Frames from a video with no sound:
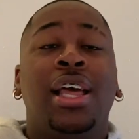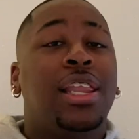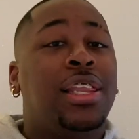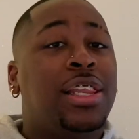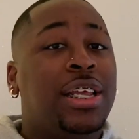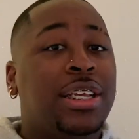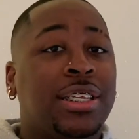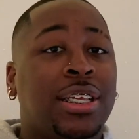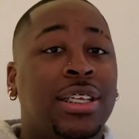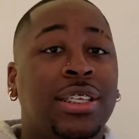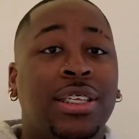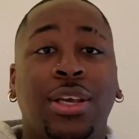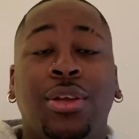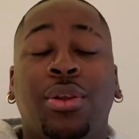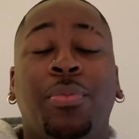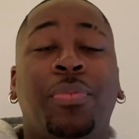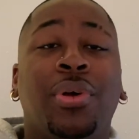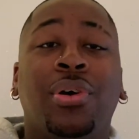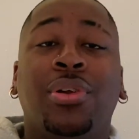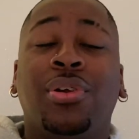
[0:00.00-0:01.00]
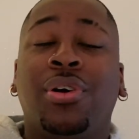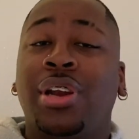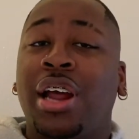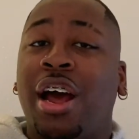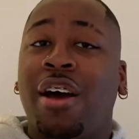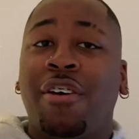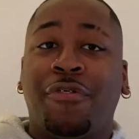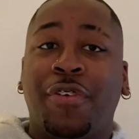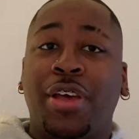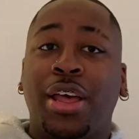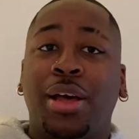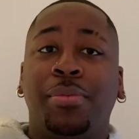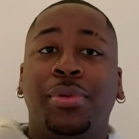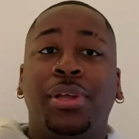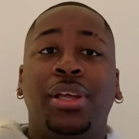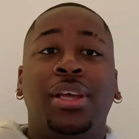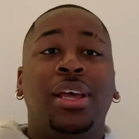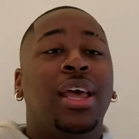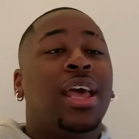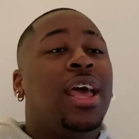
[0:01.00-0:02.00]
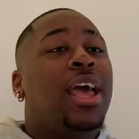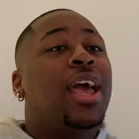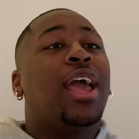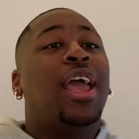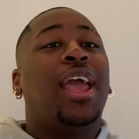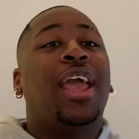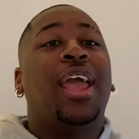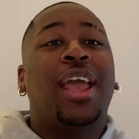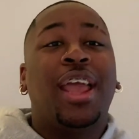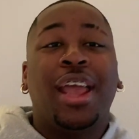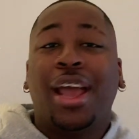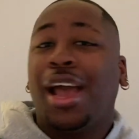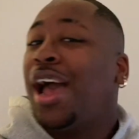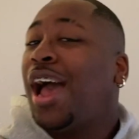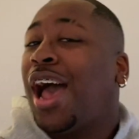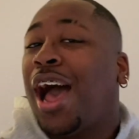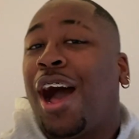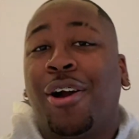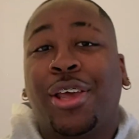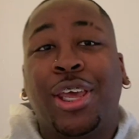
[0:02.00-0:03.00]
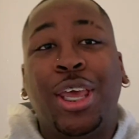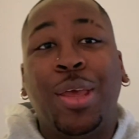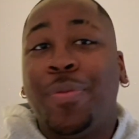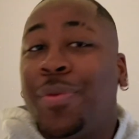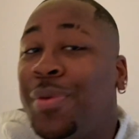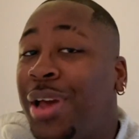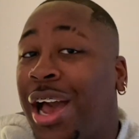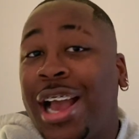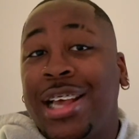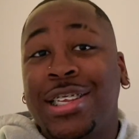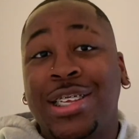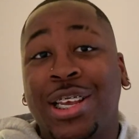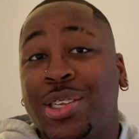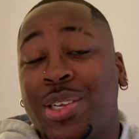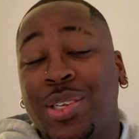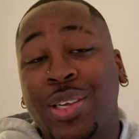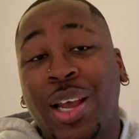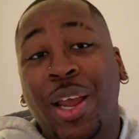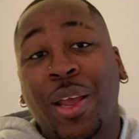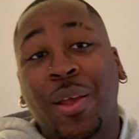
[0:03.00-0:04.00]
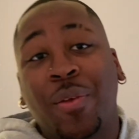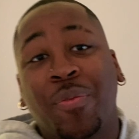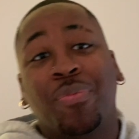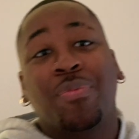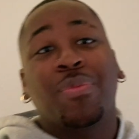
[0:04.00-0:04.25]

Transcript: Let's continue to build on our family, and I'll keep you guys entertained.